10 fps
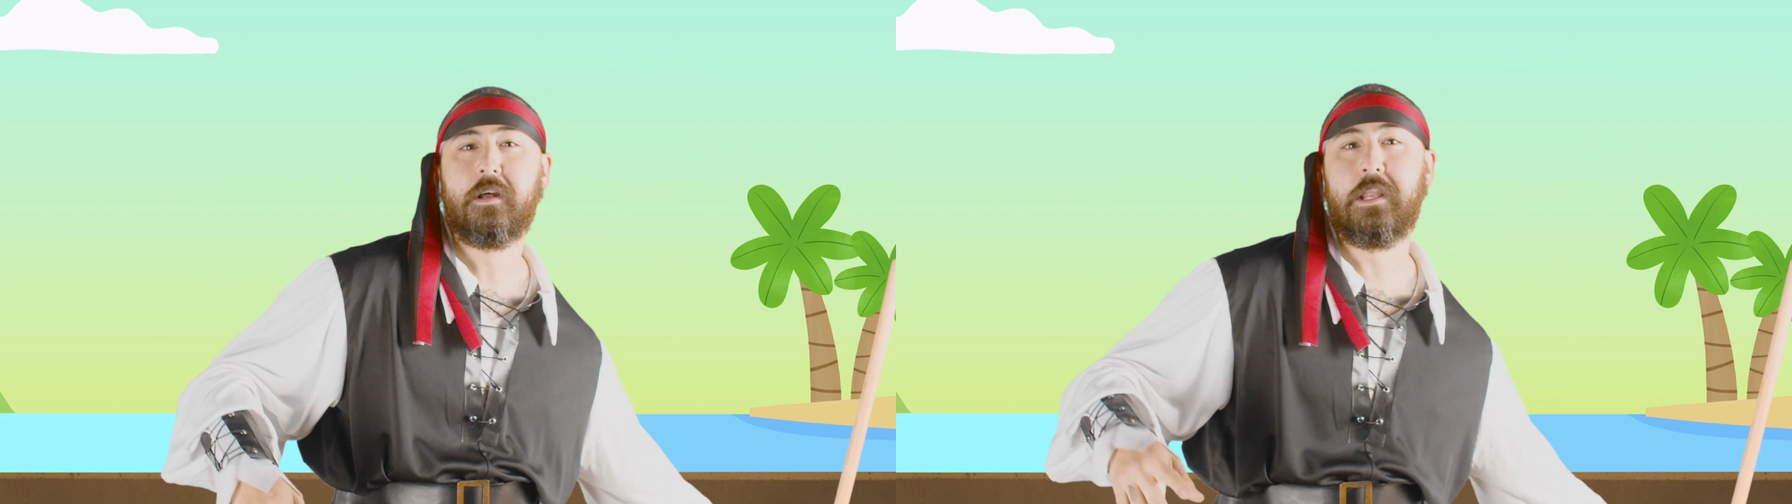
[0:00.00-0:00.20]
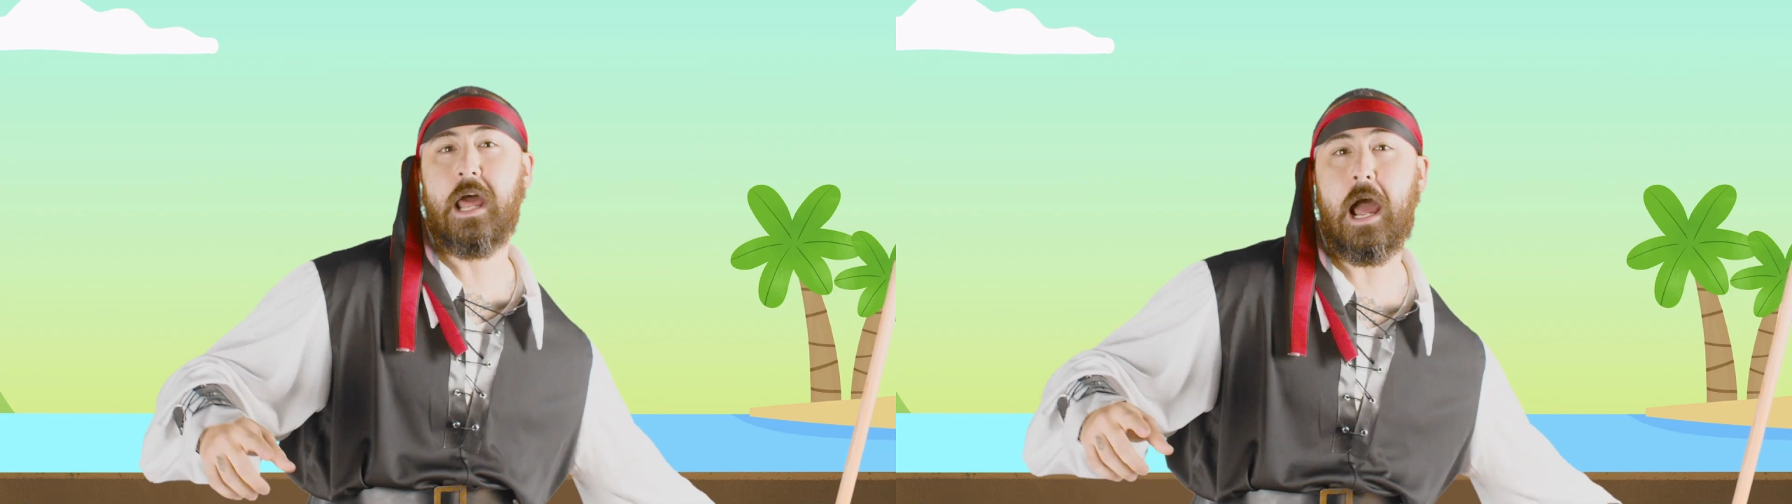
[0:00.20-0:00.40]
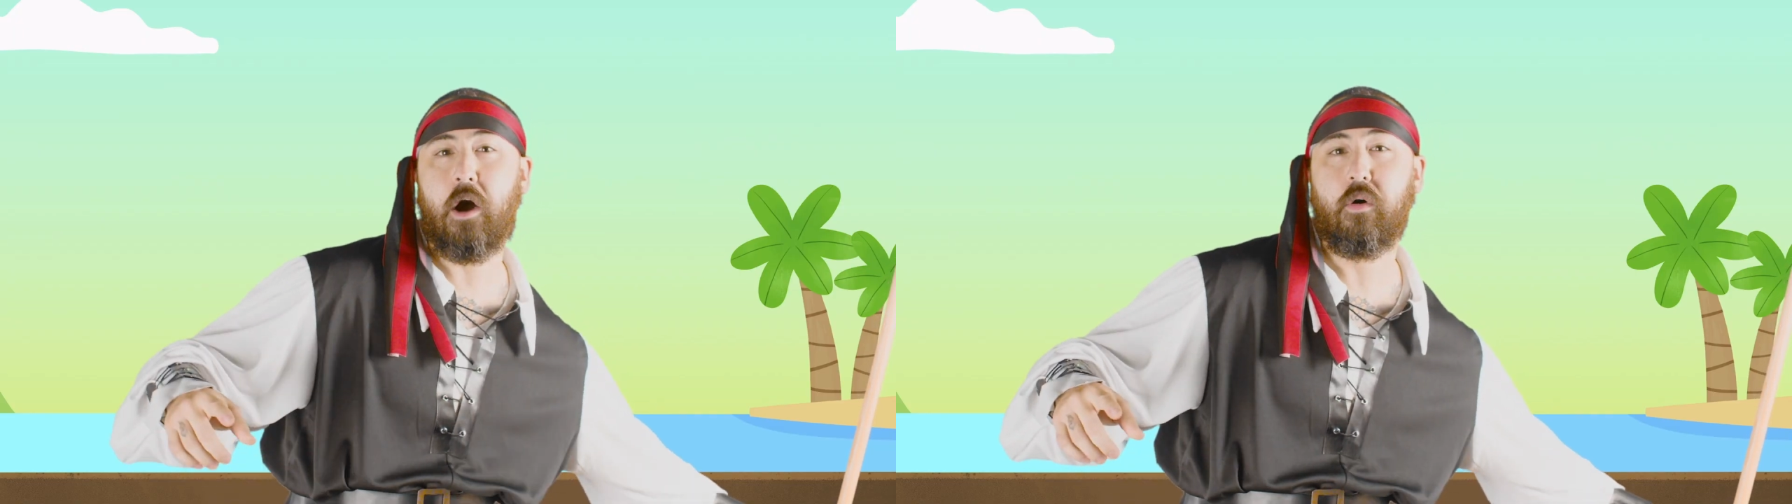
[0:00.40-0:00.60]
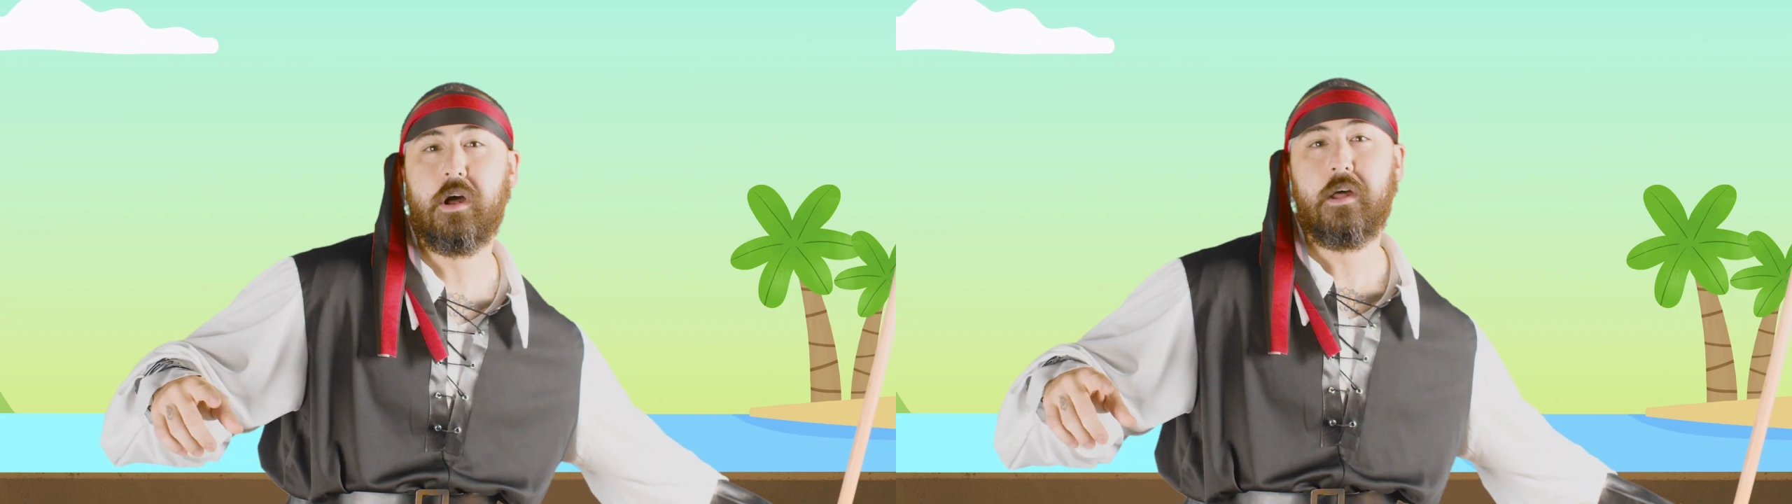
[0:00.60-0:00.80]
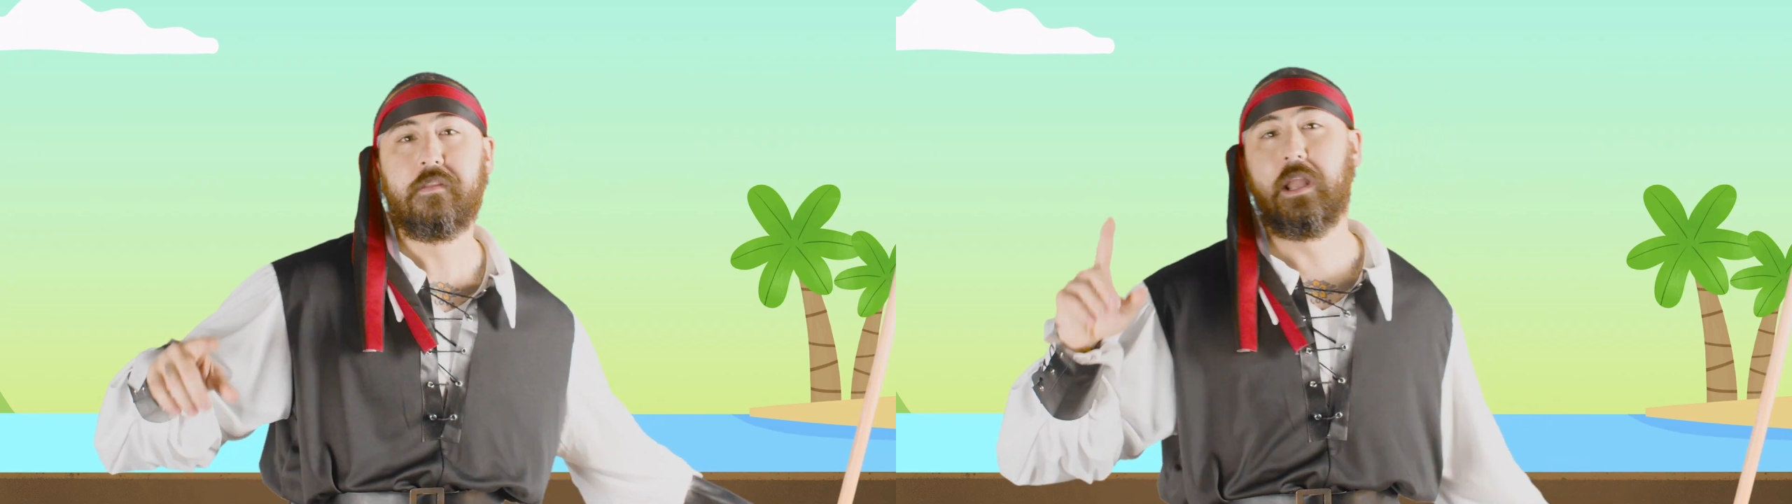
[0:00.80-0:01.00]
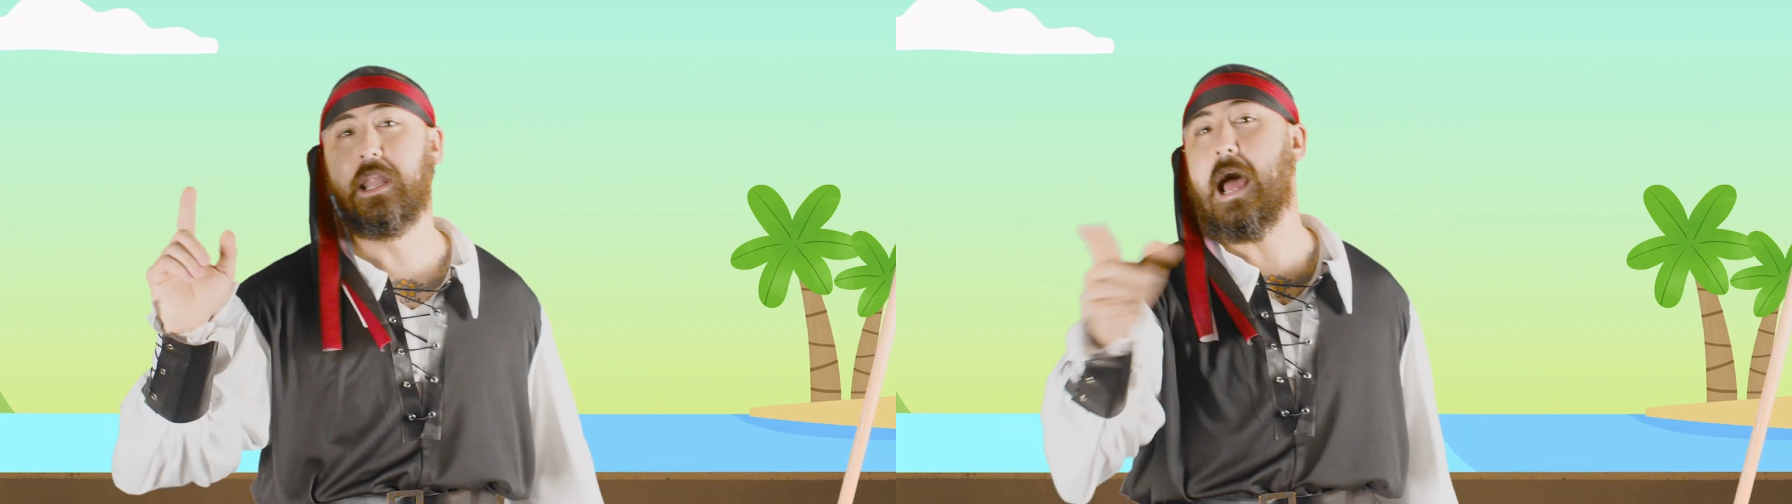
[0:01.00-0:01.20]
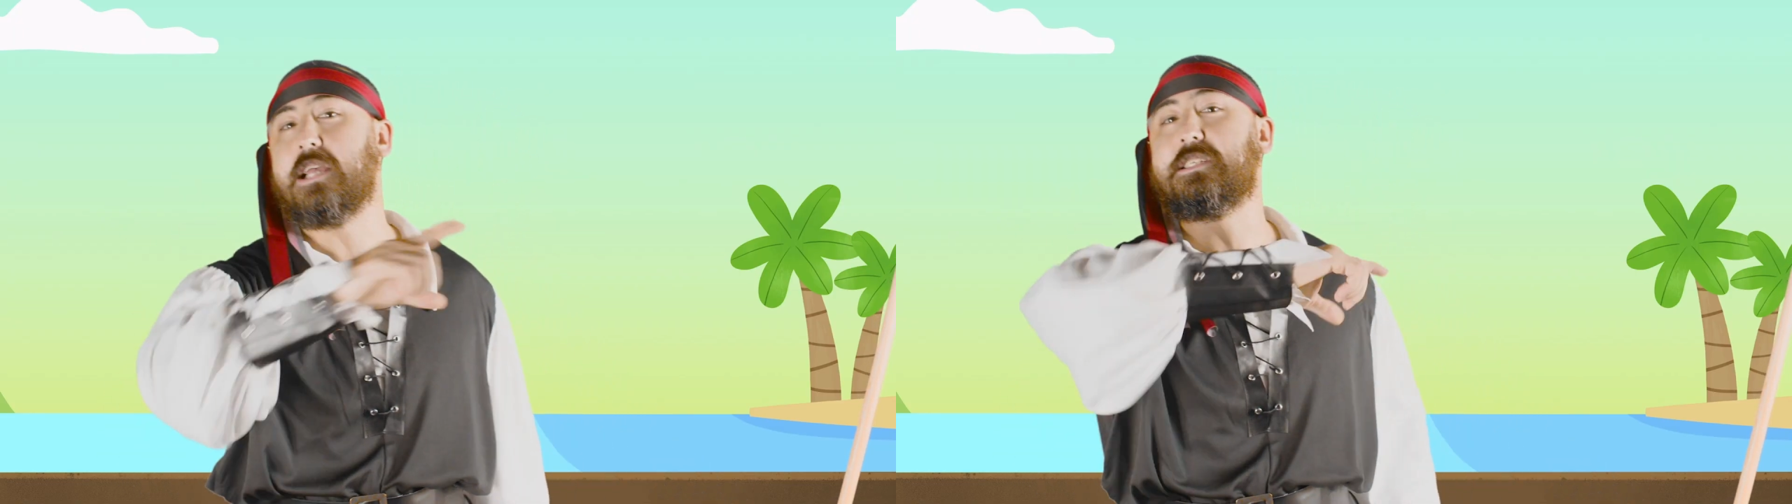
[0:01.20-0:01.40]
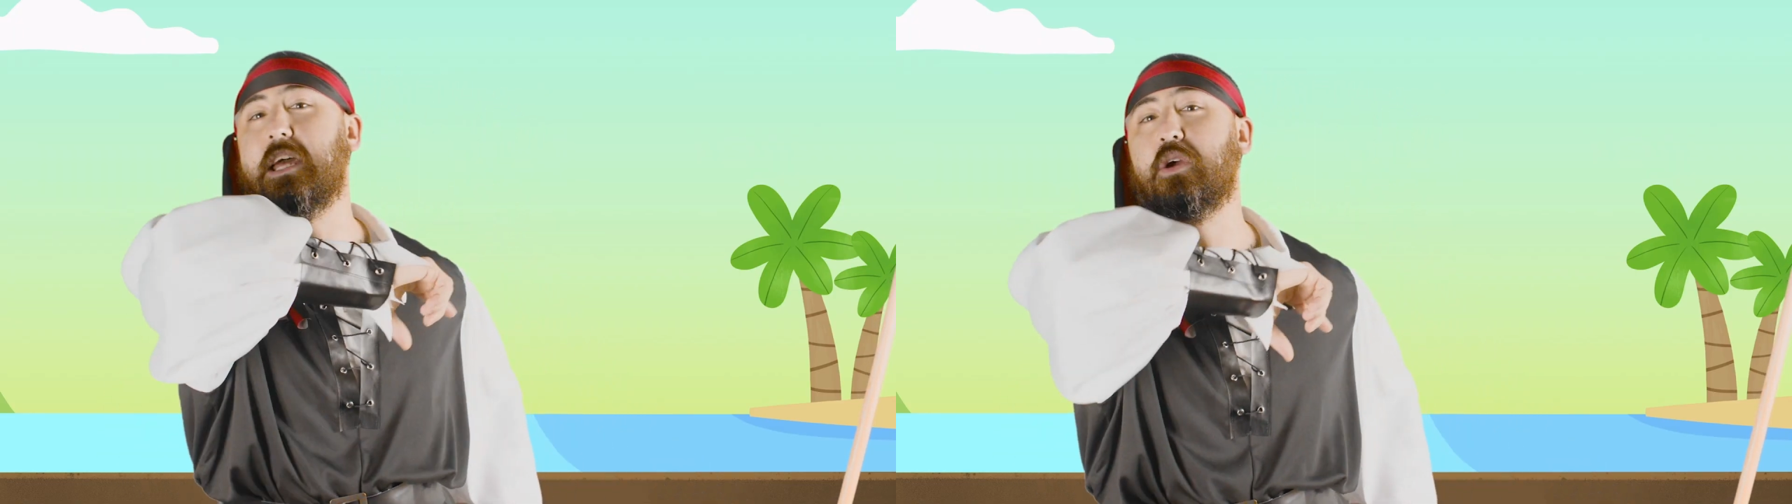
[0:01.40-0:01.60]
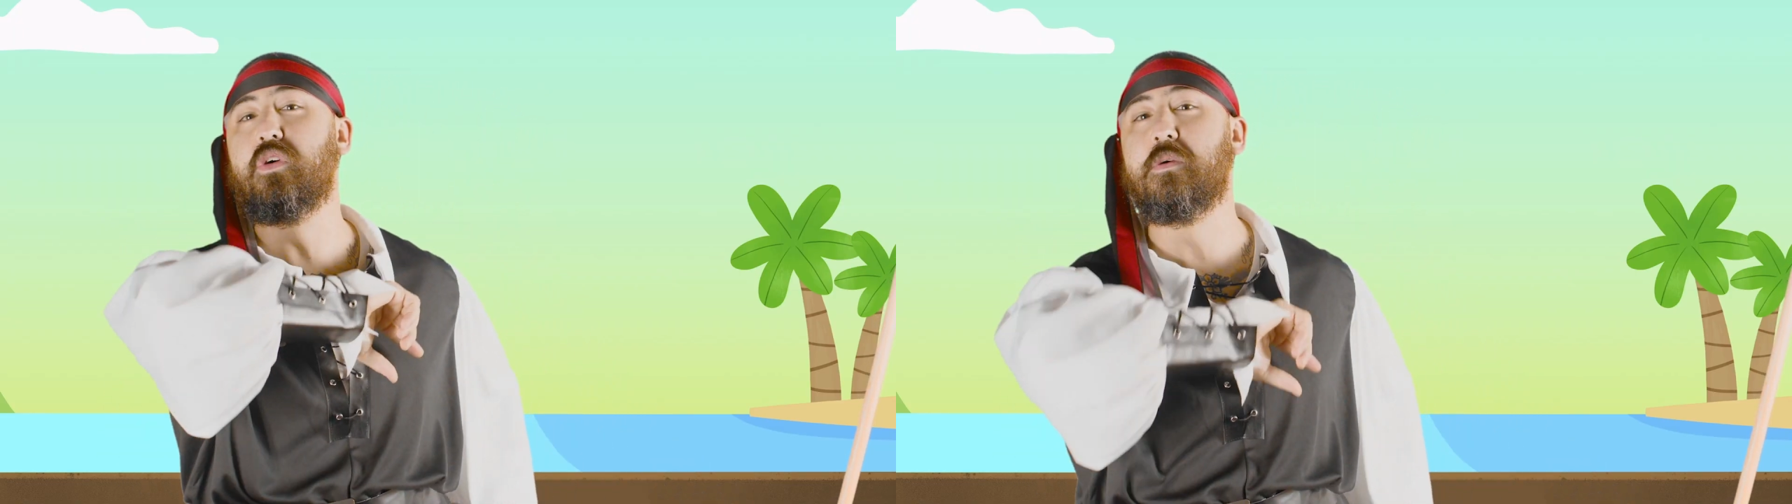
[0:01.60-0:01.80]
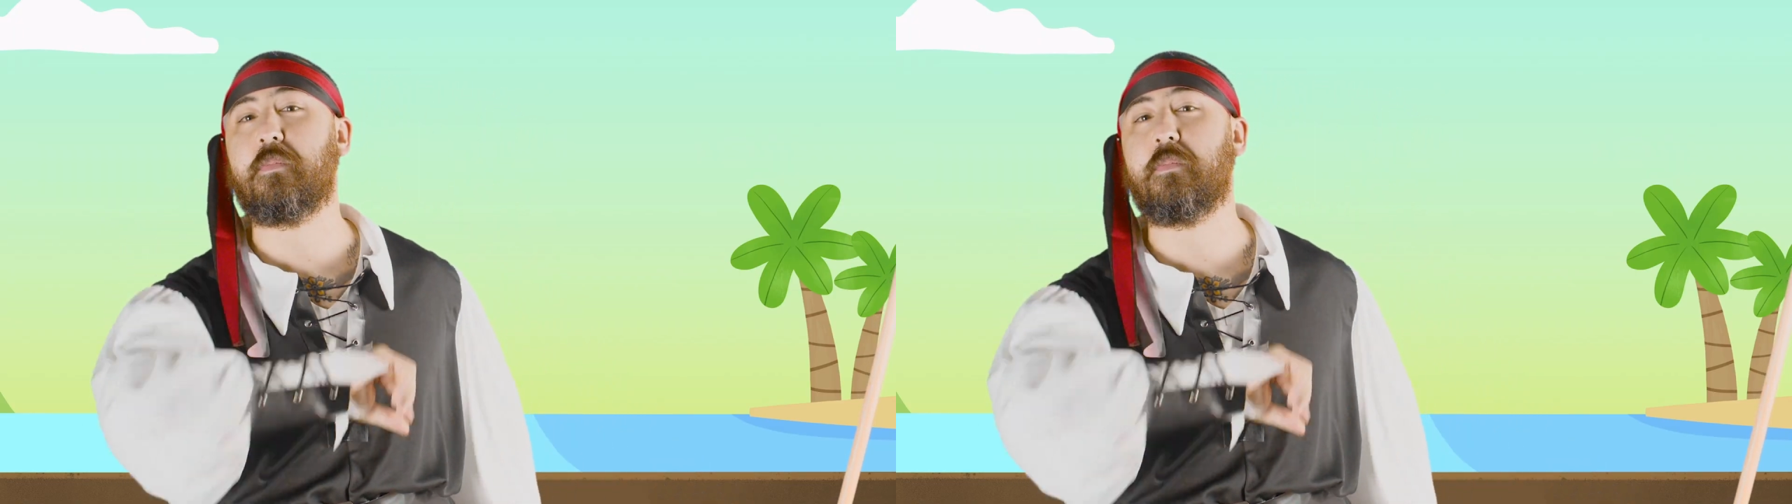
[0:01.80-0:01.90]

Now, the last thing we